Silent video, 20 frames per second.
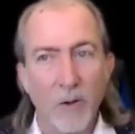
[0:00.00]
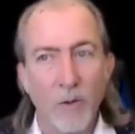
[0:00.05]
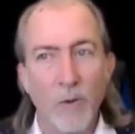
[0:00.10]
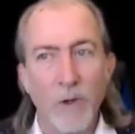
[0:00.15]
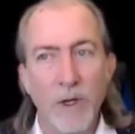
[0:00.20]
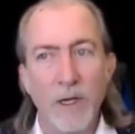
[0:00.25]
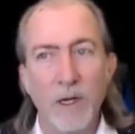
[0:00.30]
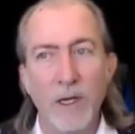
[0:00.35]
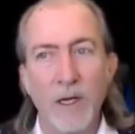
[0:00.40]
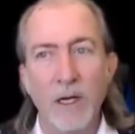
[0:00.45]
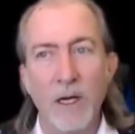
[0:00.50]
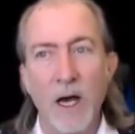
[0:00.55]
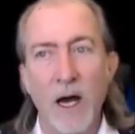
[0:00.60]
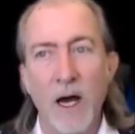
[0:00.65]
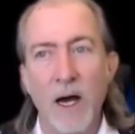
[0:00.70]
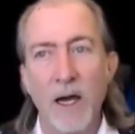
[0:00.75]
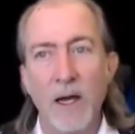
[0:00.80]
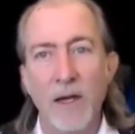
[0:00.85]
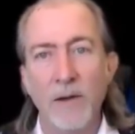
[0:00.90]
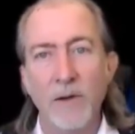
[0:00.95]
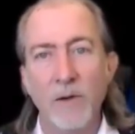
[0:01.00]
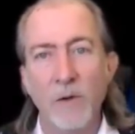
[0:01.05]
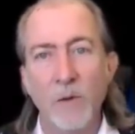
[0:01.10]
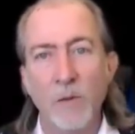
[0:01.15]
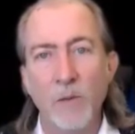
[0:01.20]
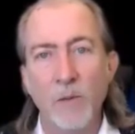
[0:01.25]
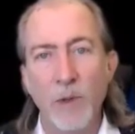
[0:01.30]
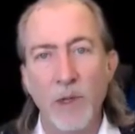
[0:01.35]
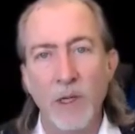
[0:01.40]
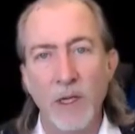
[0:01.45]
we can
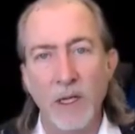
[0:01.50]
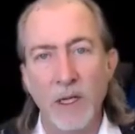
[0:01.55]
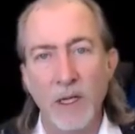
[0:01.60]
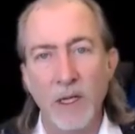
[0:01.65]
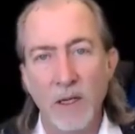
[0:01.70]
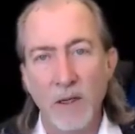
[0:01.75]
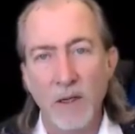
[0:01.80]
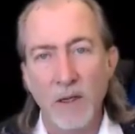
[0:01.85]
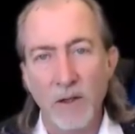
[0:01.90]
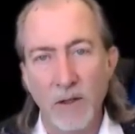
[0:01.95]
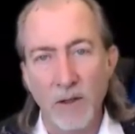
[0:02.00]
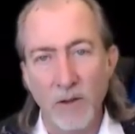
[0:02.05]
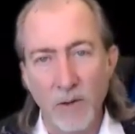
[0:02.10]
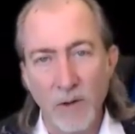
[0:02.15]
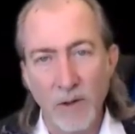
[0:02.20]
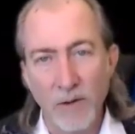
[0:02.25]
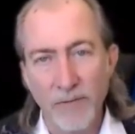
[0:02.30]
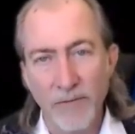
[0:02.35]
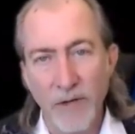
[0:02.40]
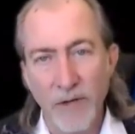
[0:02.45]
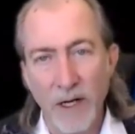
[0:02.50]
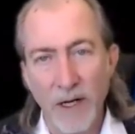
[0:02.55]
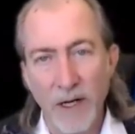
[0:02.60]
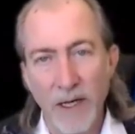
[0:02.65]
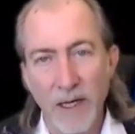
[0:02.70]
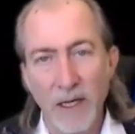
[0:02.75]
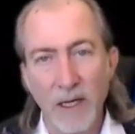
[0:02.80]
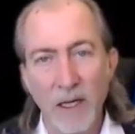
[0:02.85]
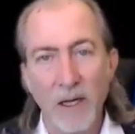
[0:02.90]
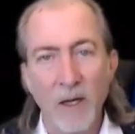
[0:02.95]
either be
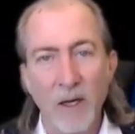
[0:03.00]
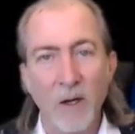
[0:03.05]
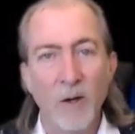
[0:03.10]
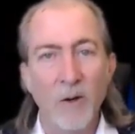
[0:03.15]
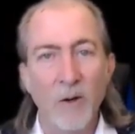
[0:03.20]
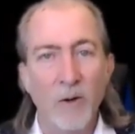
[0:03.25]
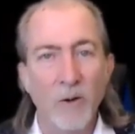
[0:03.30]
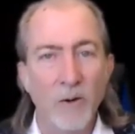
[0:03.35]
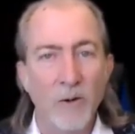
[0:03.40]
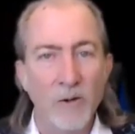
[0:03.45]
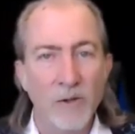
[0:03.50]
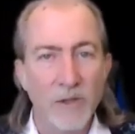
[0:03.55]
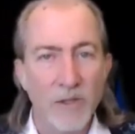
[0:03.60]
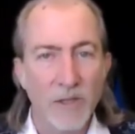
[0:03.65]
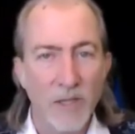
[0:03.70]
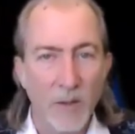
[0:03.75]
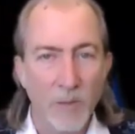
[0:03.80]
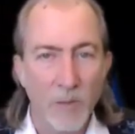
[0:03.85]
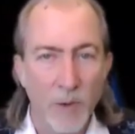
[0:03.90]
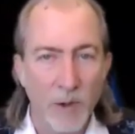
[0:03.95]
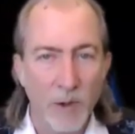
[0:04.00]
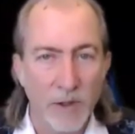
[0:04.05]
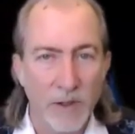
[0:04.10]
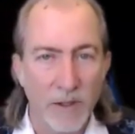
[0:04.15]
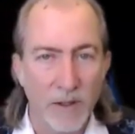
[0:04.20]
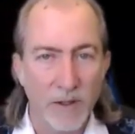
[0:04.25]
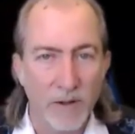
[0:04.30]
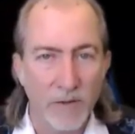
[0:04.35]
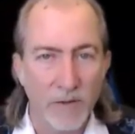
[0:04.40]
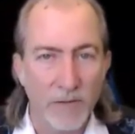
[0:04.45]
unifying or
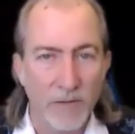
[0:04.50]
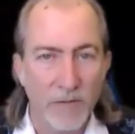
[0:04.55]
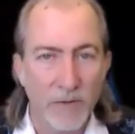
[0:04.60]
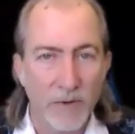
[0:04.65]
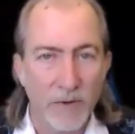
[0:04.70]
separative.